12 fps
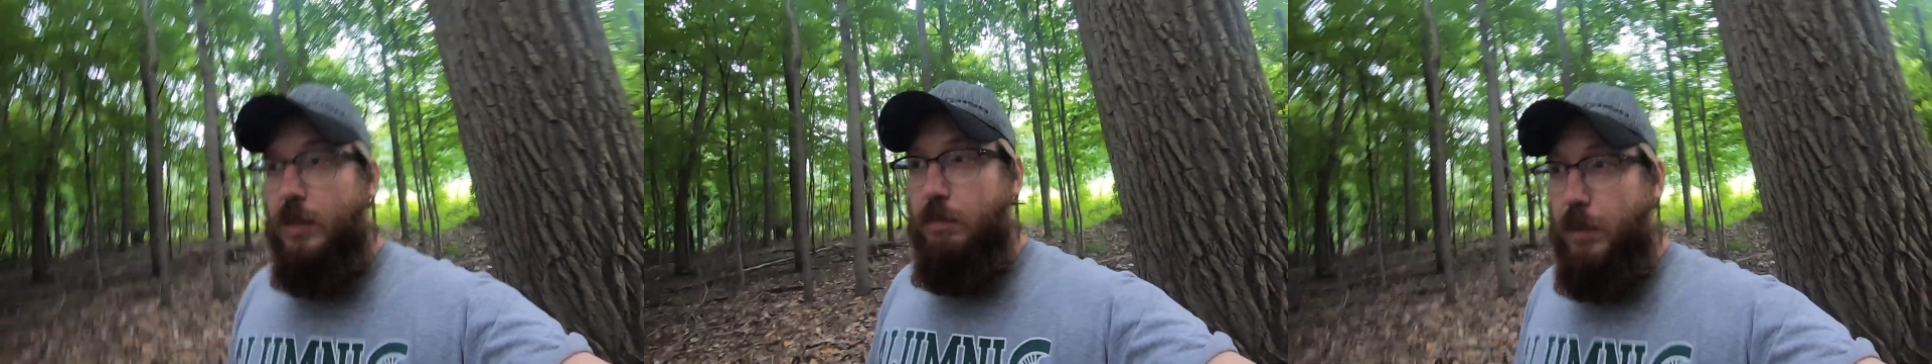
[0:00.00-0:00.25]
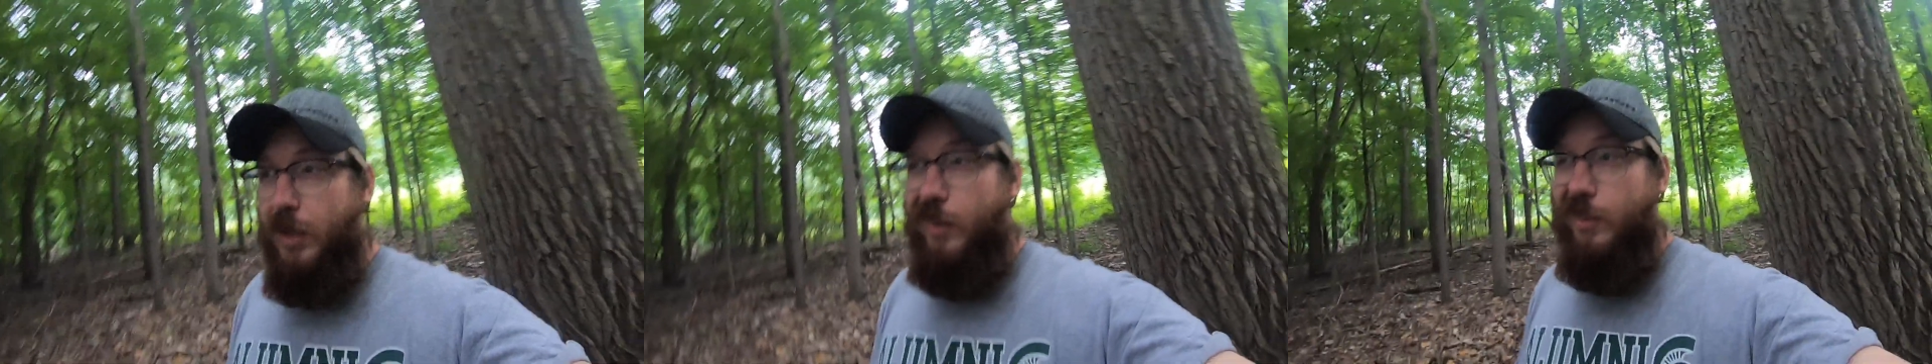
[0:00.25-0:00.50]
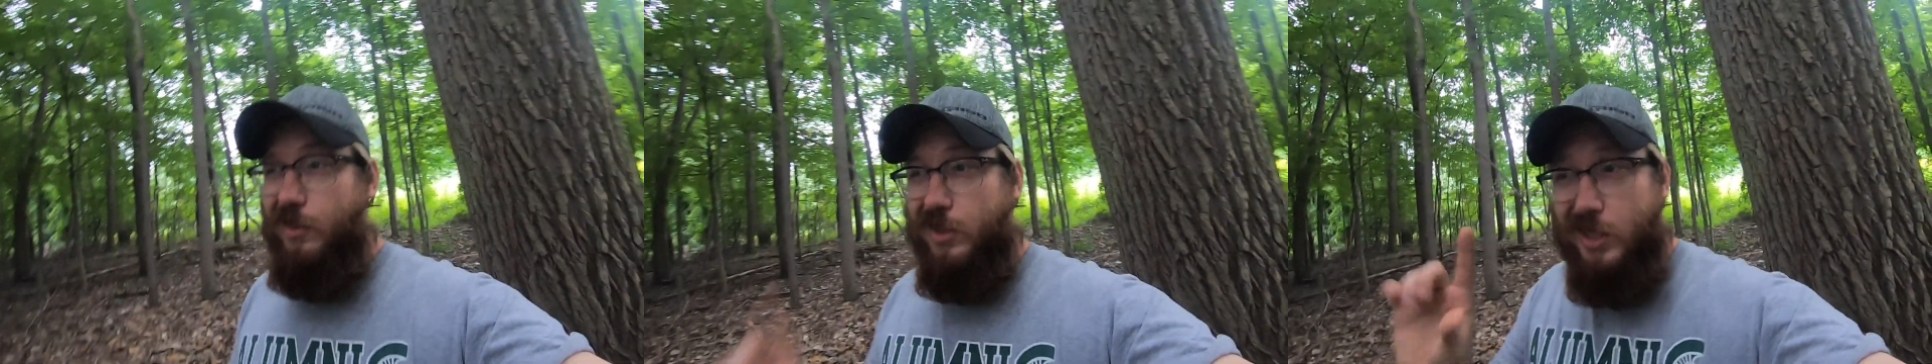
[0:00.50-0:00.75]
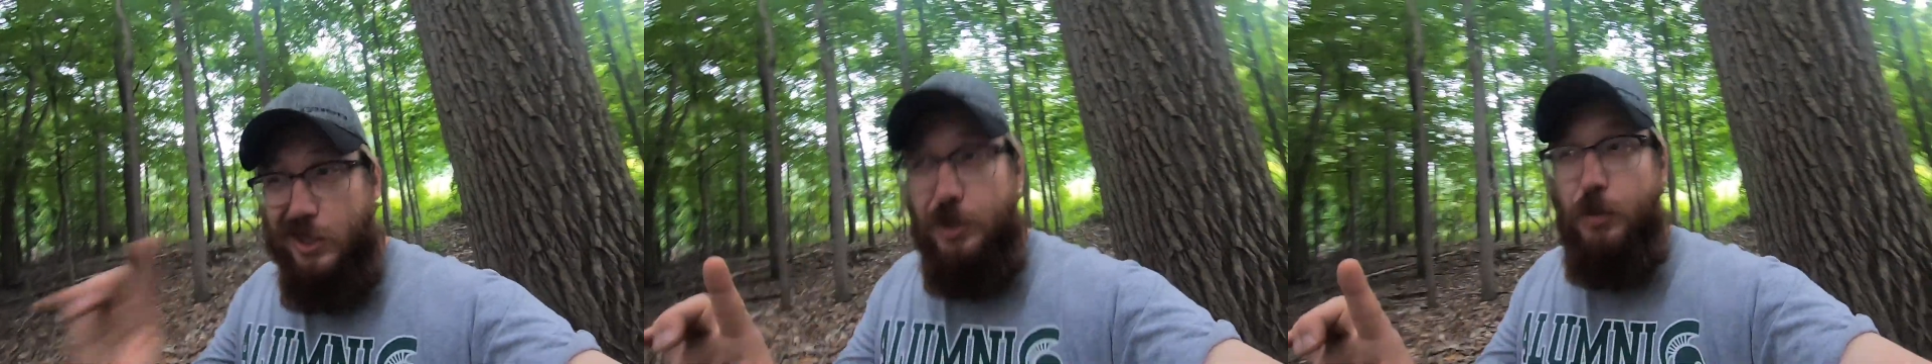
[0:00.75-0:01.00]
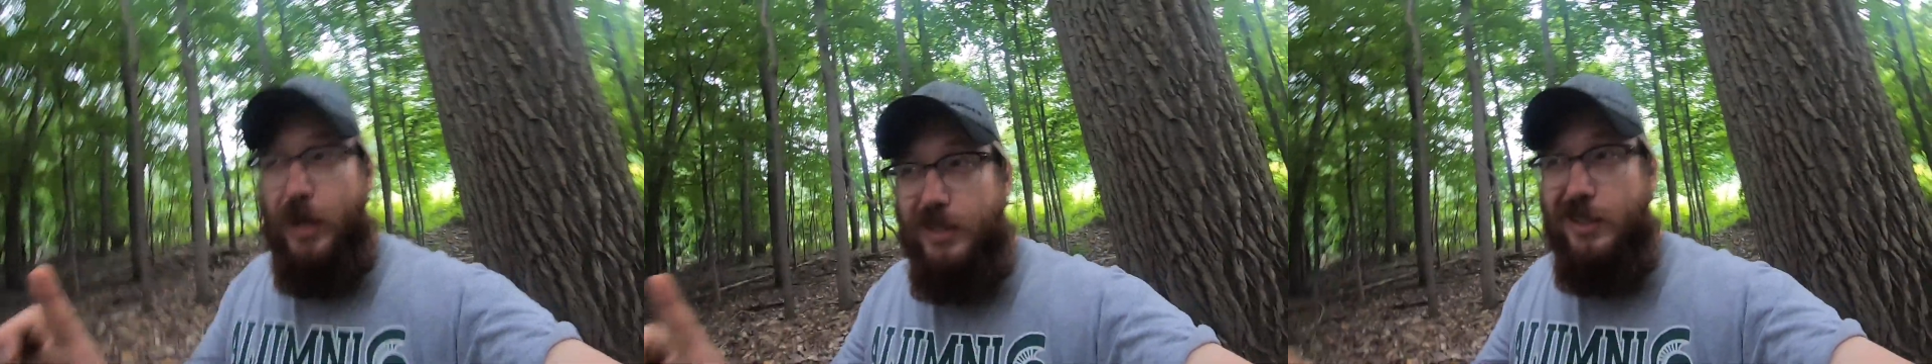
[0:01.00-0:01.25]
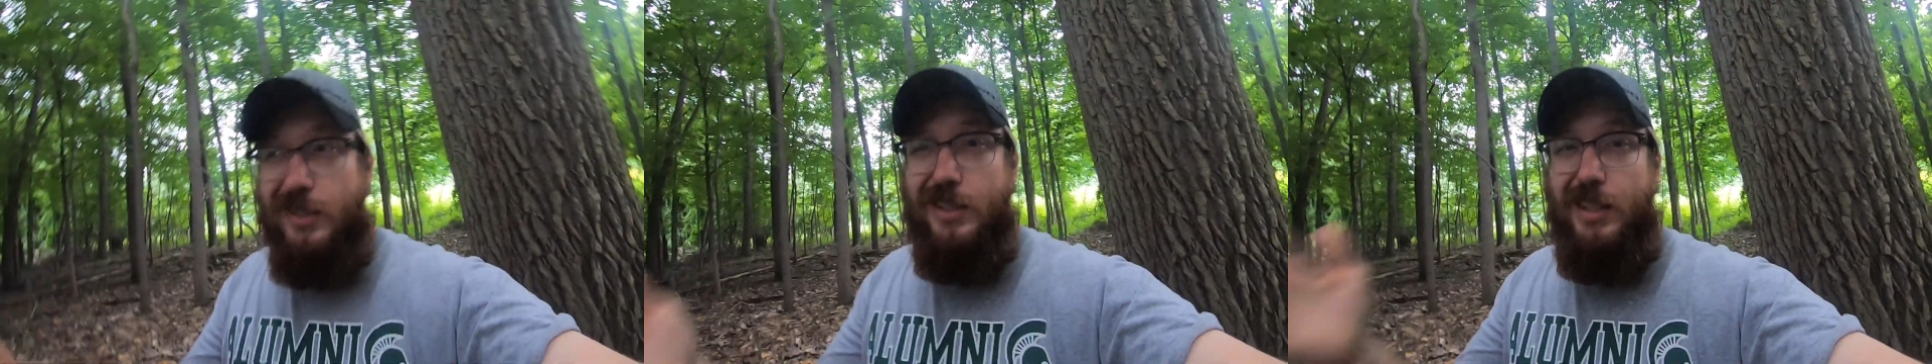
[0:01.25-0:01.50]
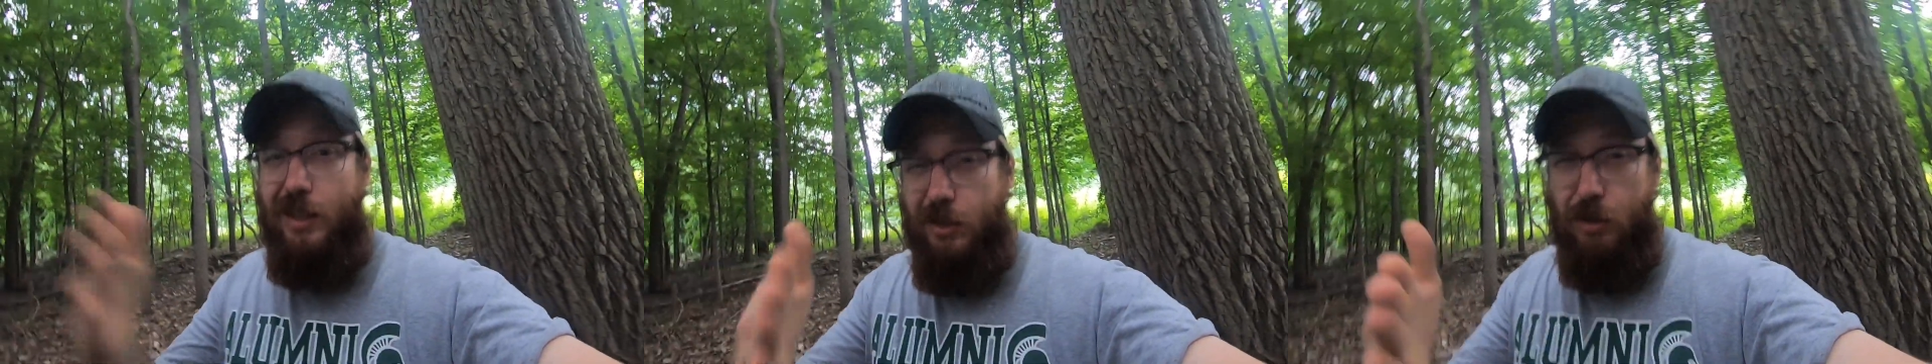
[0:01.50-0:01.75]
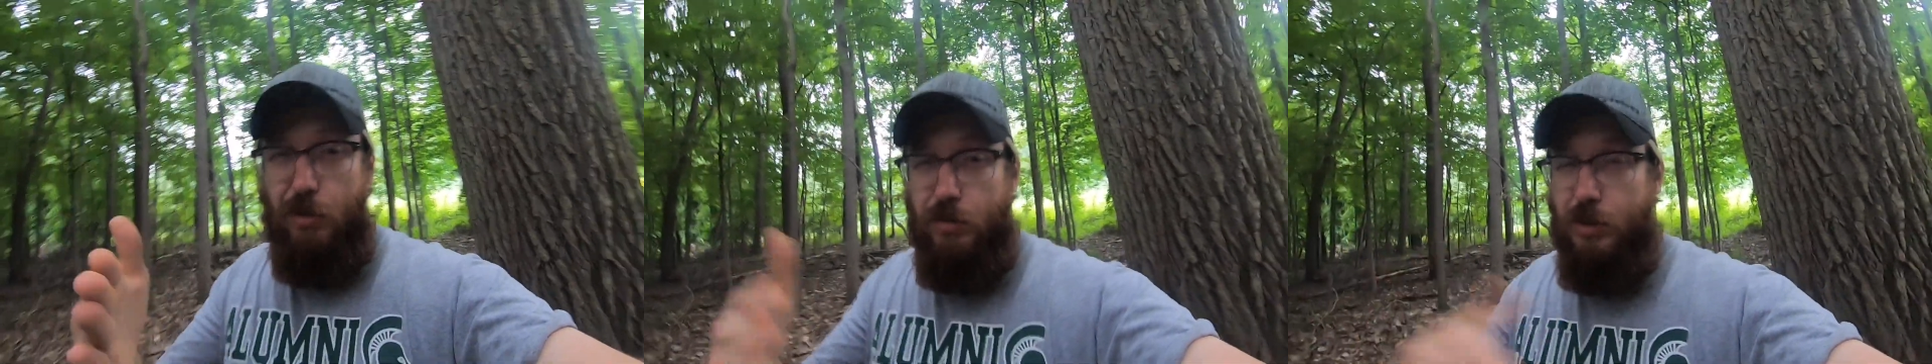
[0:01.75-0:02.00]
but there's little nuances that I'll
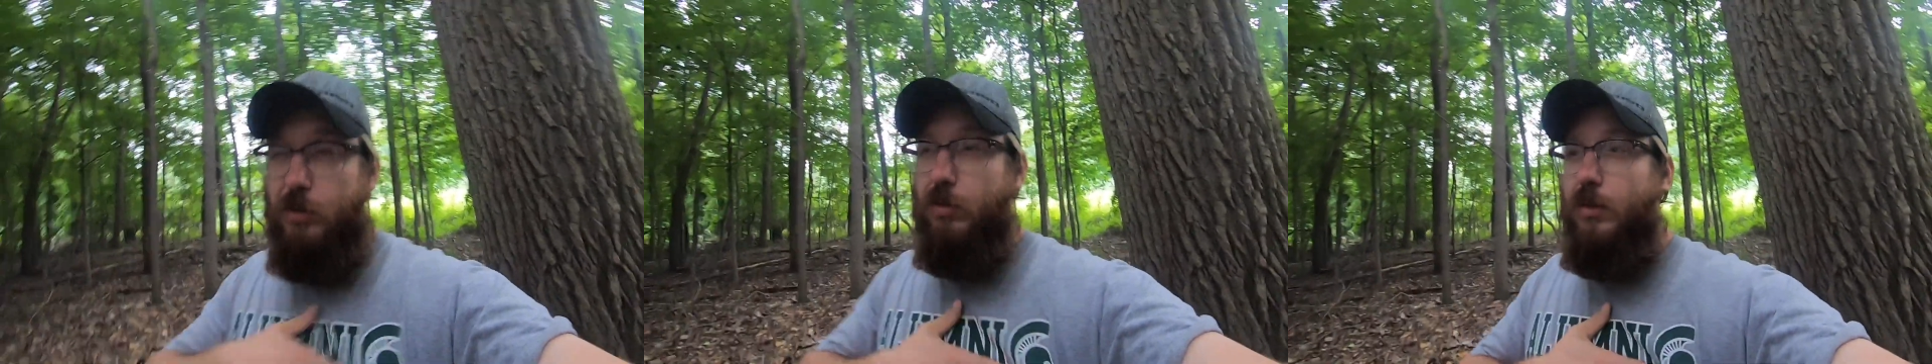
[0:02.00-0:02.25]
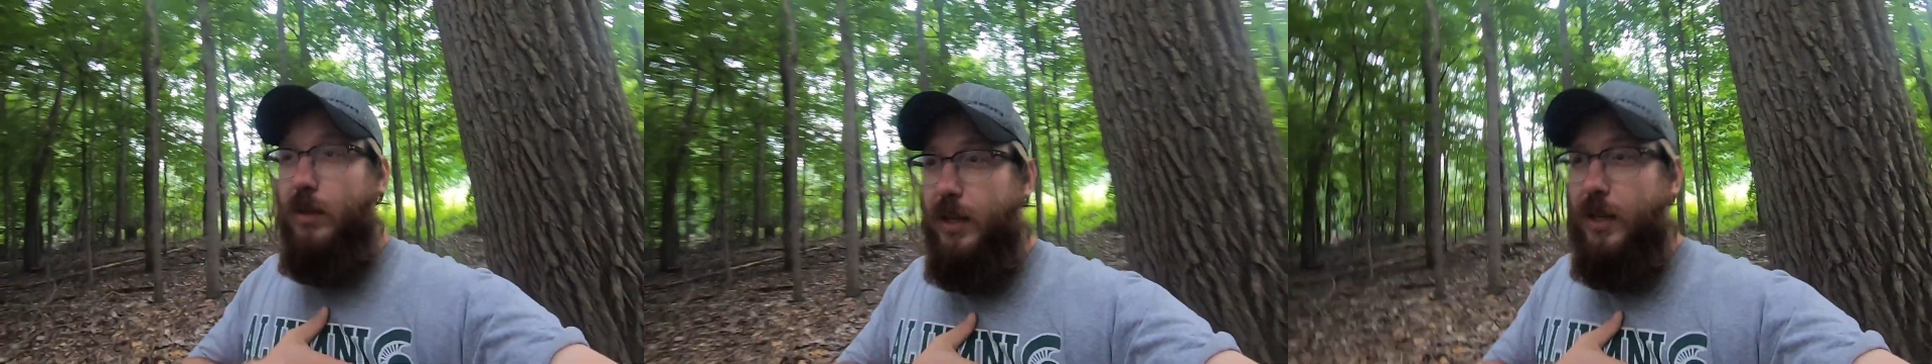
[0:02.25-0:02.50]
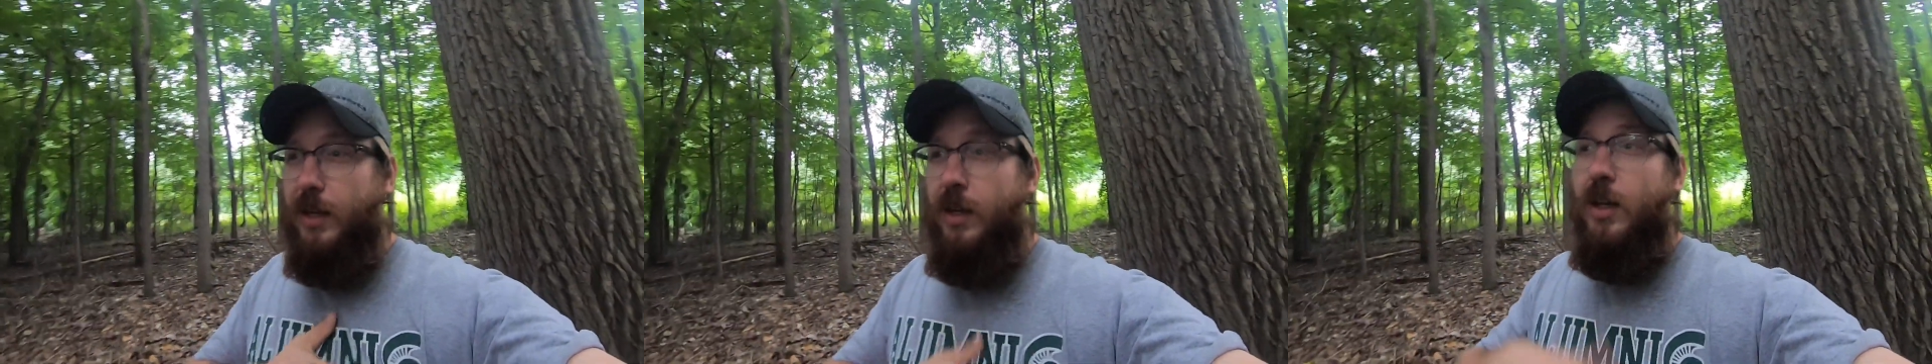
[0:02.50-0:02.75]
go through that